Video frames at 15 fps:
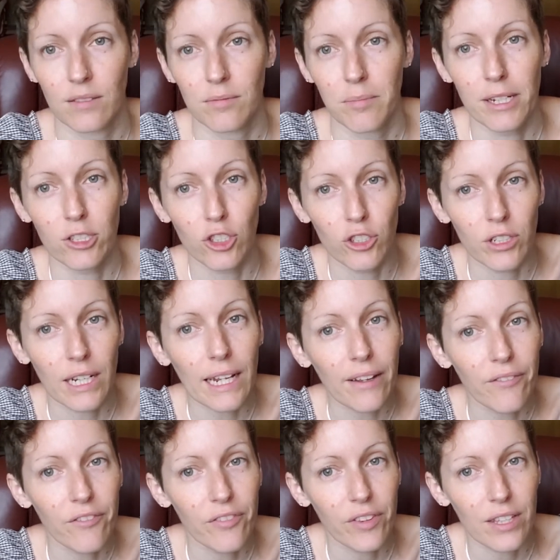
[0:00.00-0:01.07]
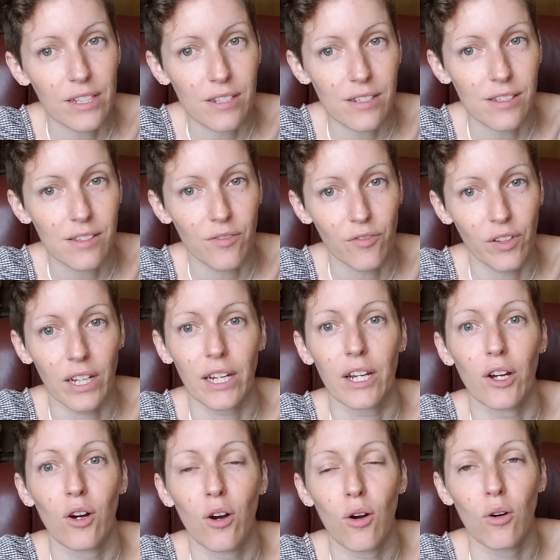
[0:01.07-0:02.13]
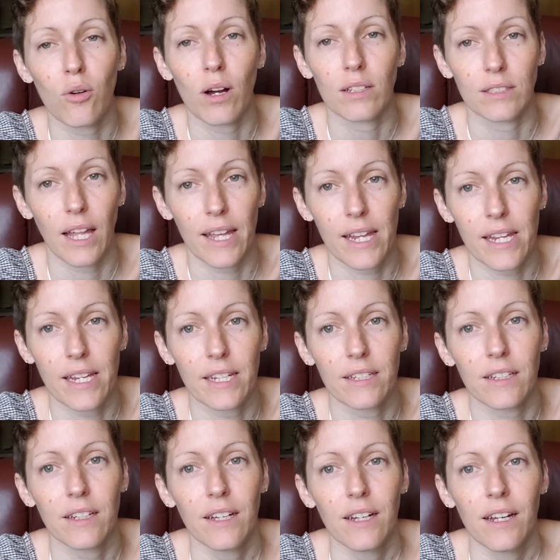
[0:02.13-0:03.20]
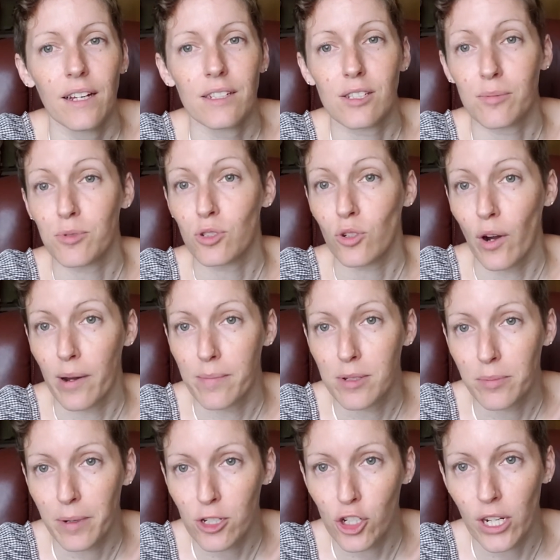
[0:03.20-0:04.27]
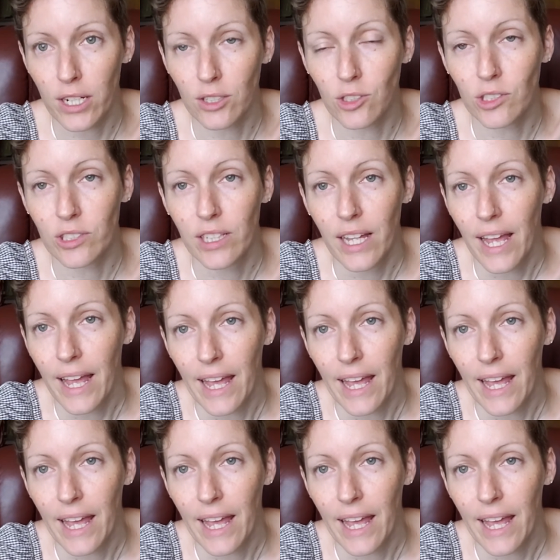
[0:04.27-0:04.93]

make sure to give this video a like, subscribe to my channel,